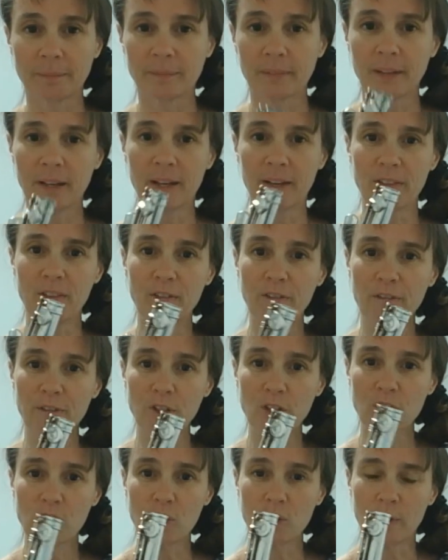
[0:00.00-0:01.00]
and the
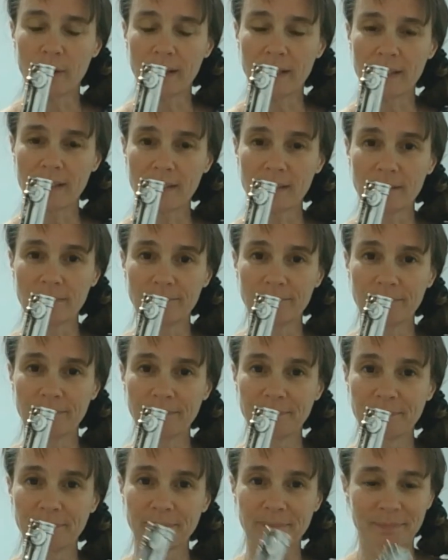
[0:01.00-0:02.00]
foot joint.
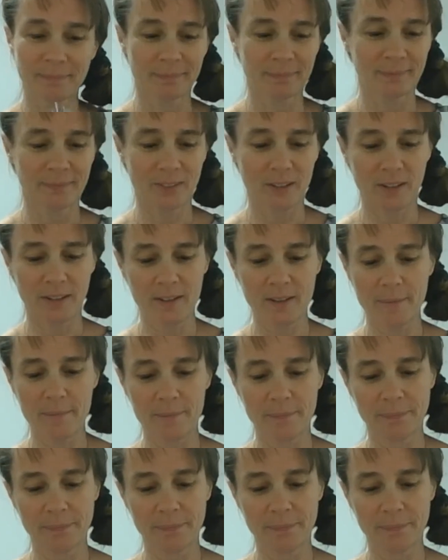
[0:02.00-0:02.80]
Okay?